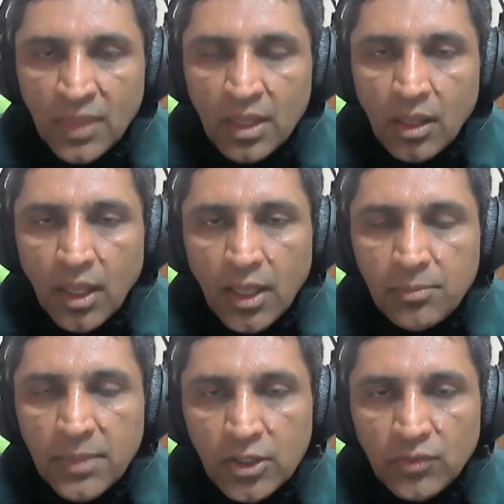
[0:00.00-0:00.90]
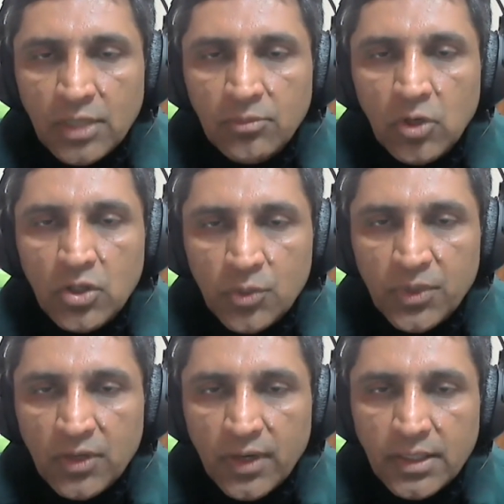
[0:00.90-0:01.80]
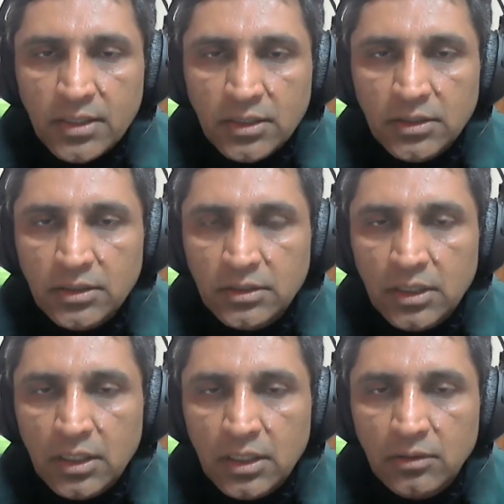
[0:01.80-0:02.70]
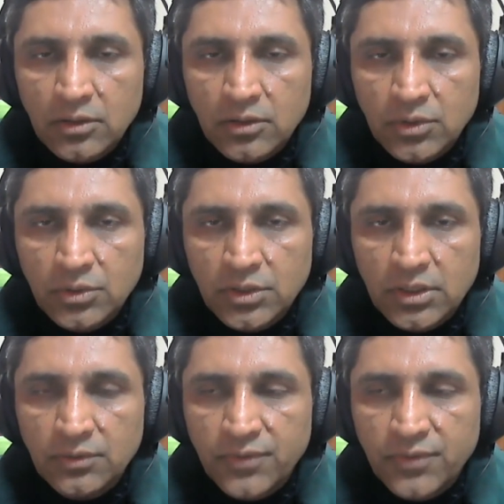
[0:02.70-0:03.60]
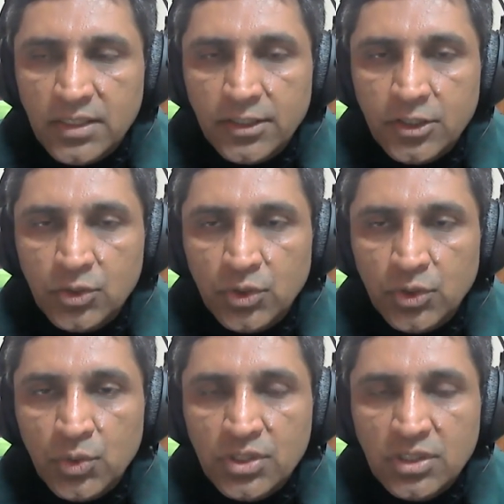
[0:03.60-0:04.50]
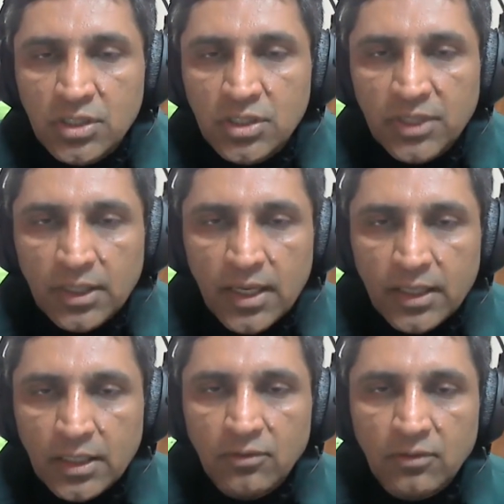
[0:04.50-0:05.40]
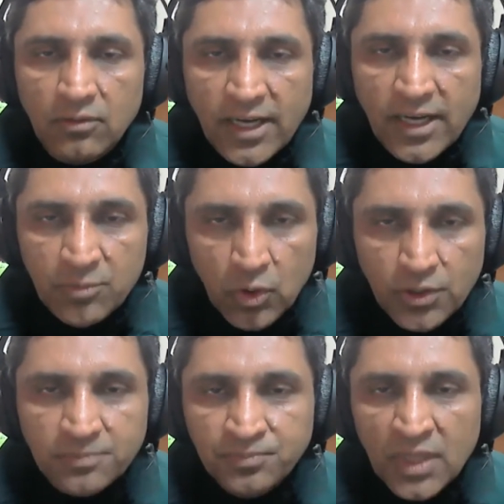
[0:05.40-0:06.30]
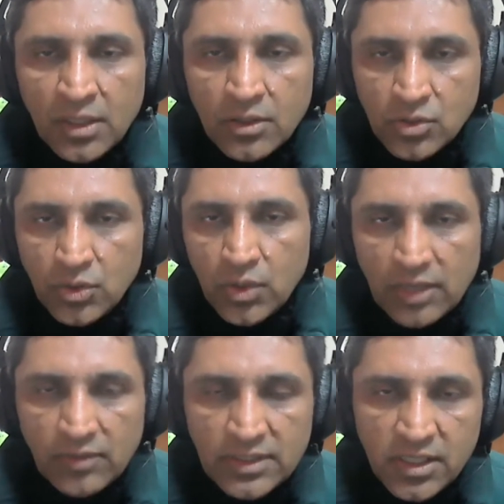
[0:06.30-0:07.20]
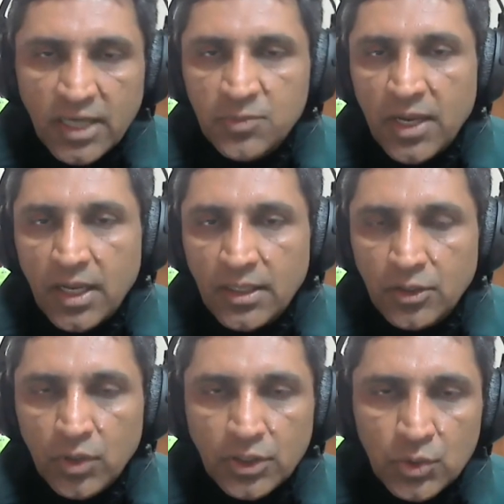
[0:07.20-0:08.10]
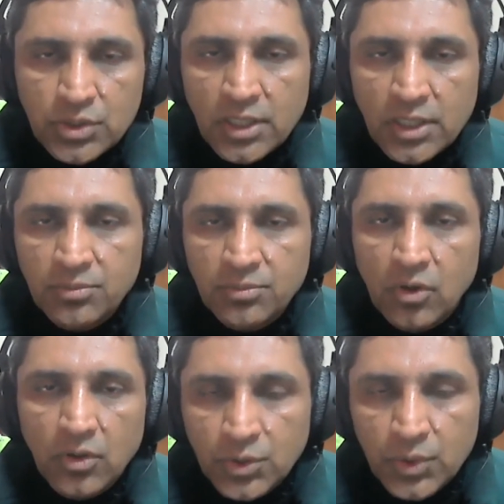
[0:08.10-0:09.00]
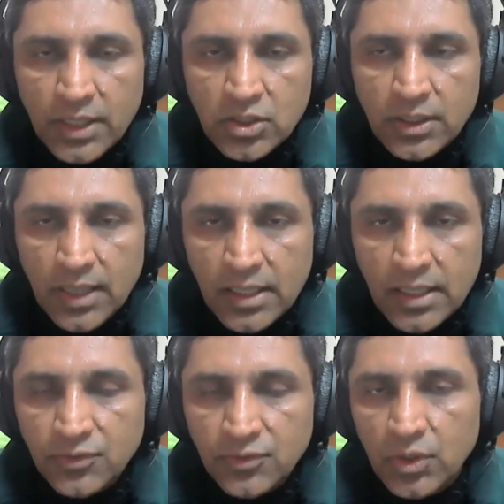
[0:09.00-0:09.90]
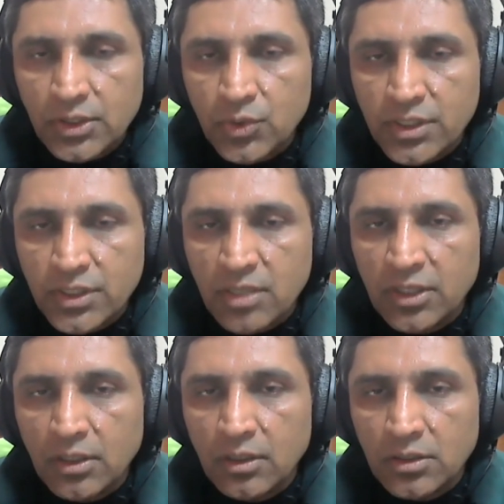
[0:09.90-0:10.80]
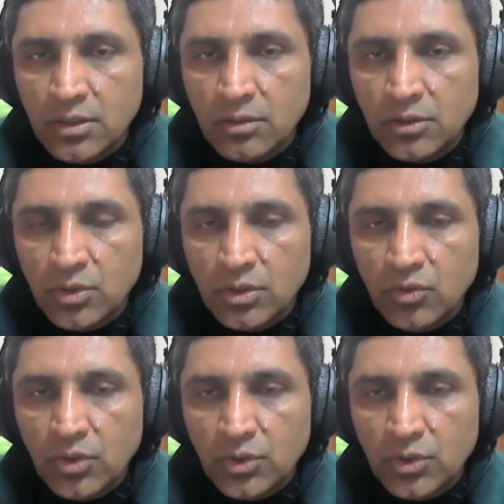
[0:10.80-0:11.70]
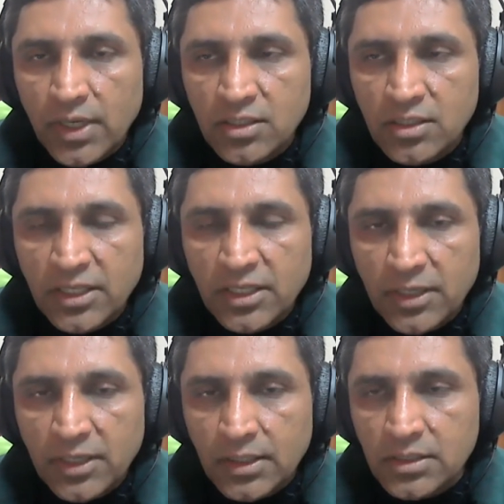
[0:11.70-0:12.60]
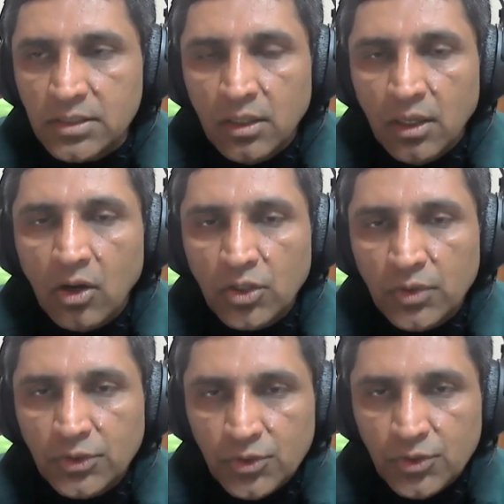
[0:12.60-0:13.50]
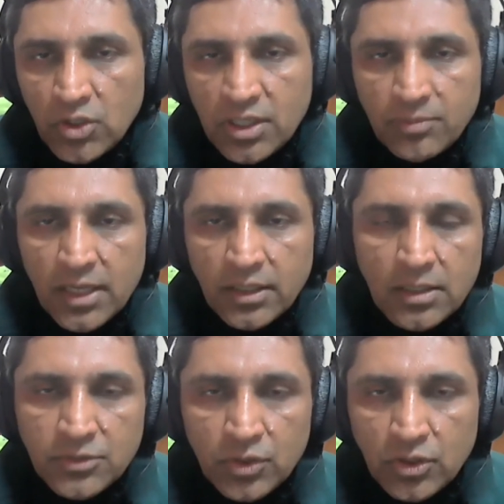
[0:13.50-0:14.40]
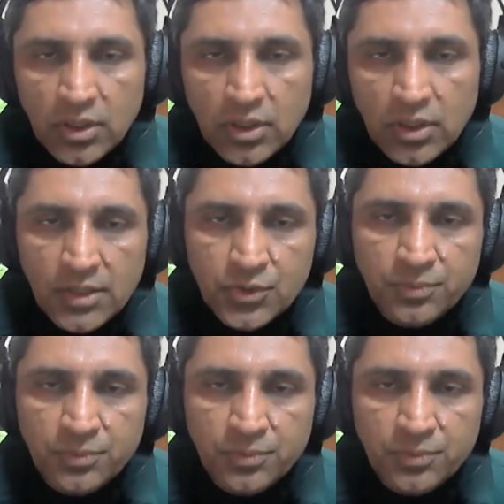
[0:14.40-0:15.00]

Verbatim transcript: And many of them also provide uh, uh, you the facility to use something like a whiteboard. So you have a scratch pad and you can use that board to actually write if you are doing something, uh, you, you want to write some mathematics or you want to draw some diagram during your classroom.